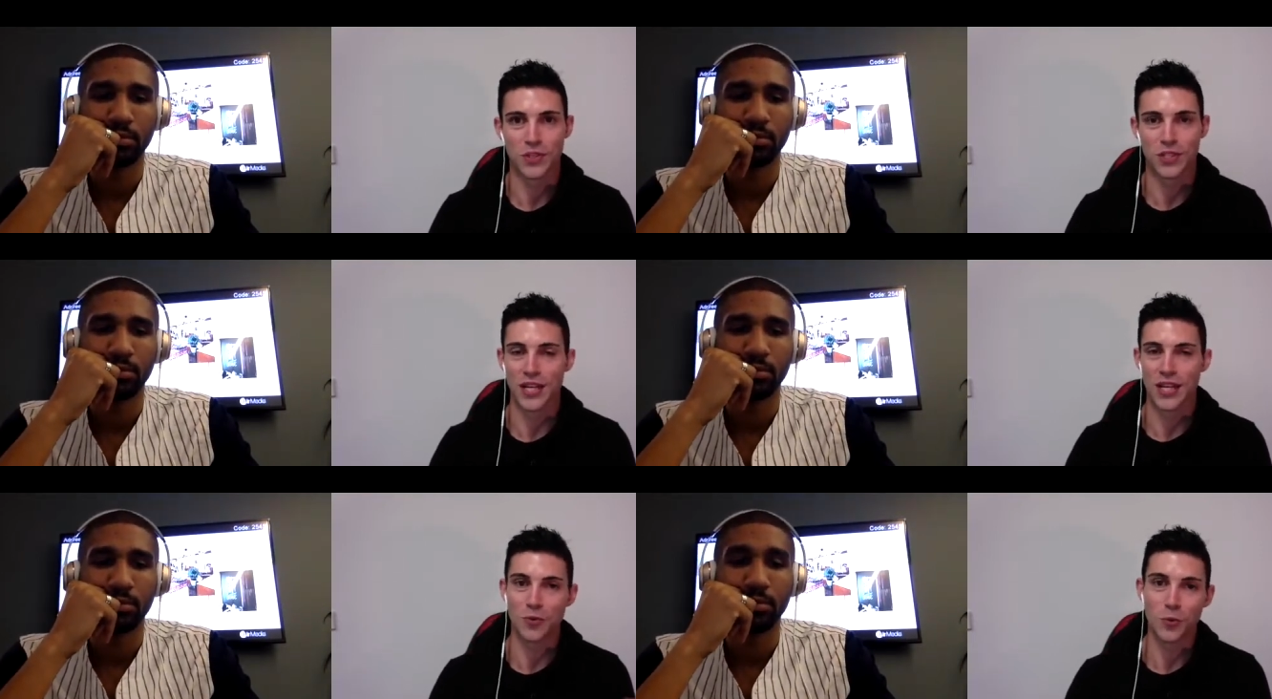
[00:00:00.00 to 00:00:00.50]
Speaker 1: the
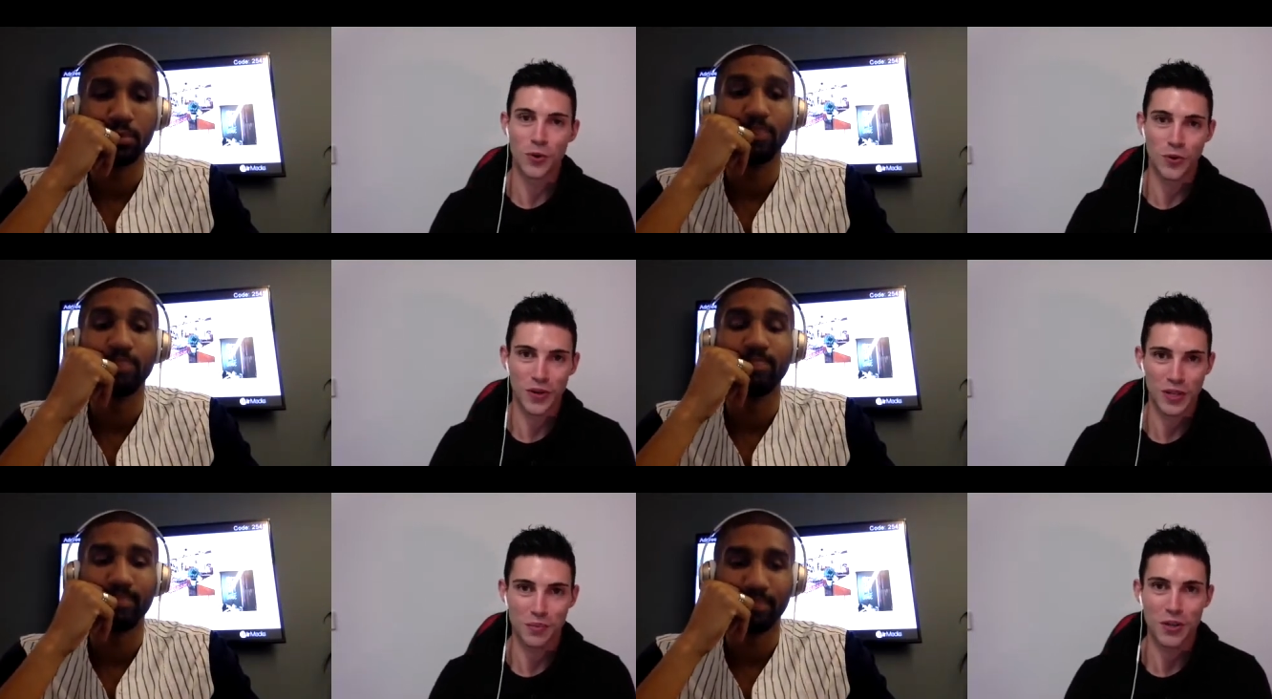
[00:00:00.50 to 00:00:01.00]
daily walk
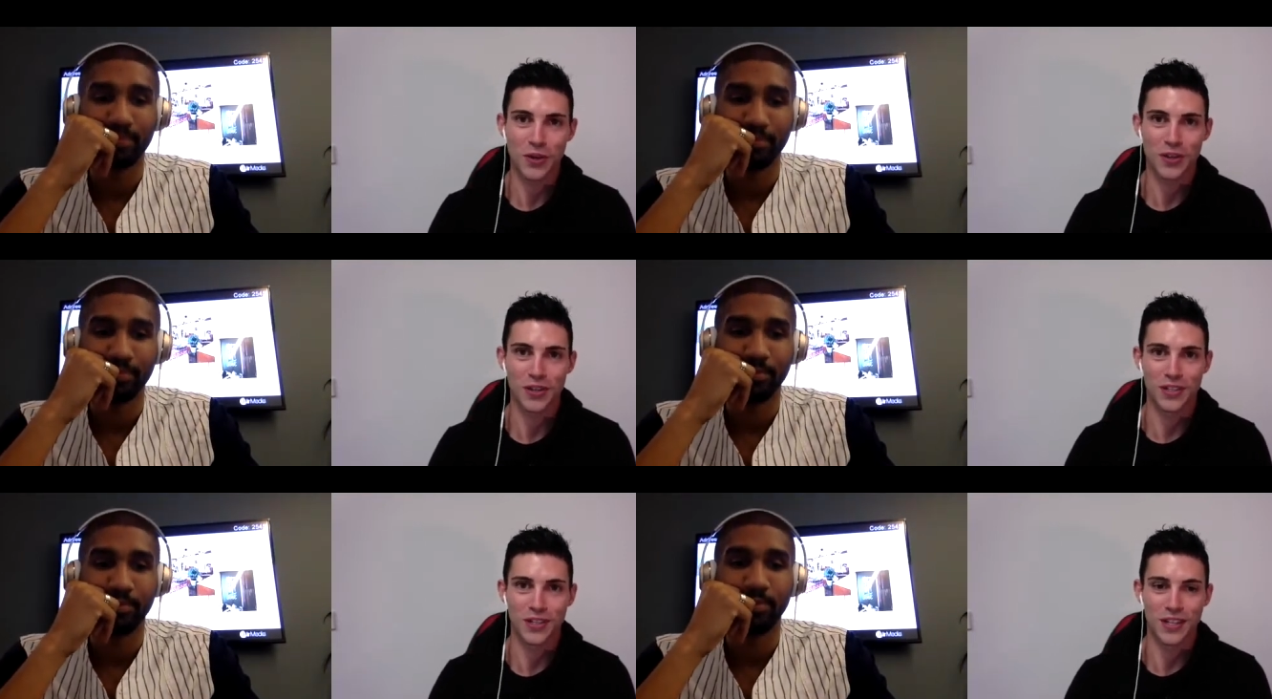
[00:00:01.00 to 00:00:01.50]
around the block,
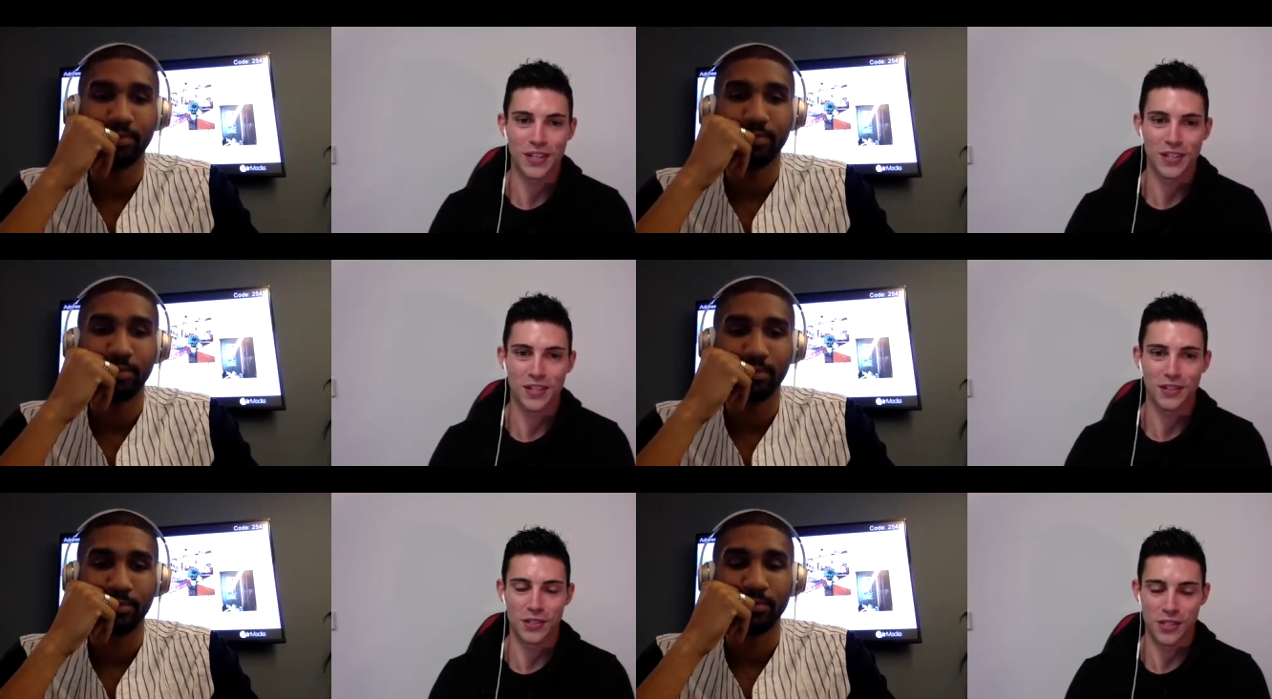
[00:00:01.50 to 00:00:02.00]
and you
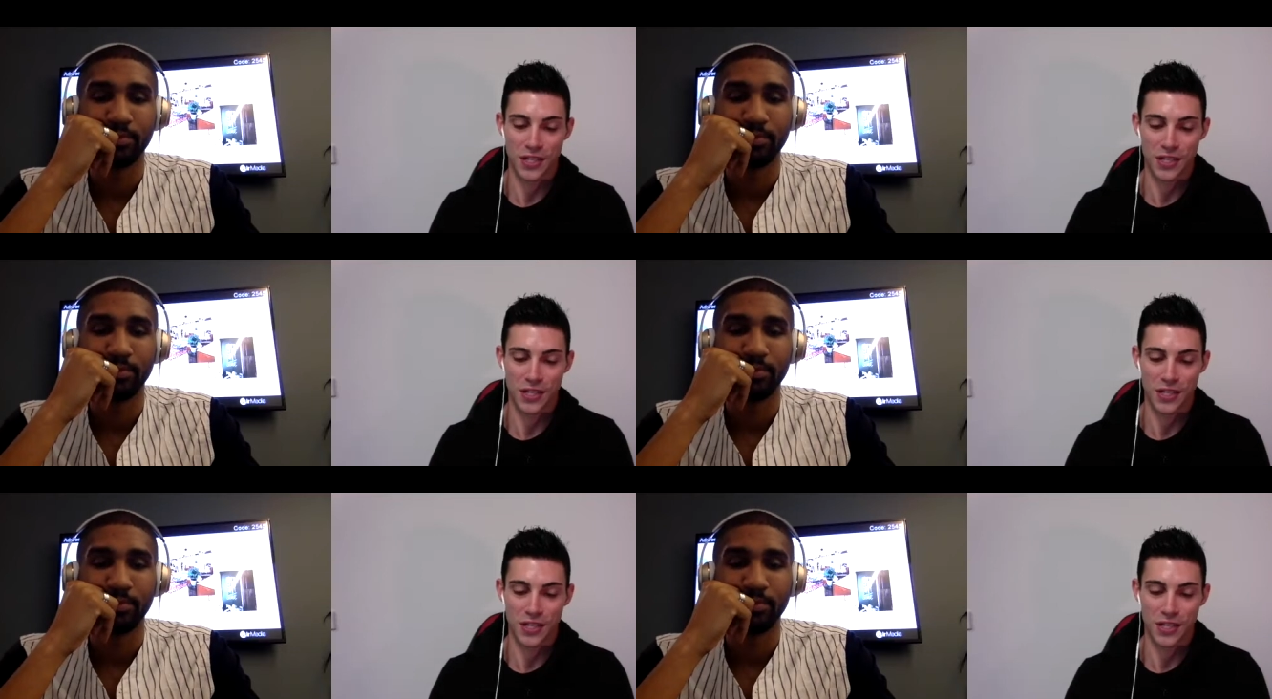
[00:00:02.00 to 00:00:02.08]
know,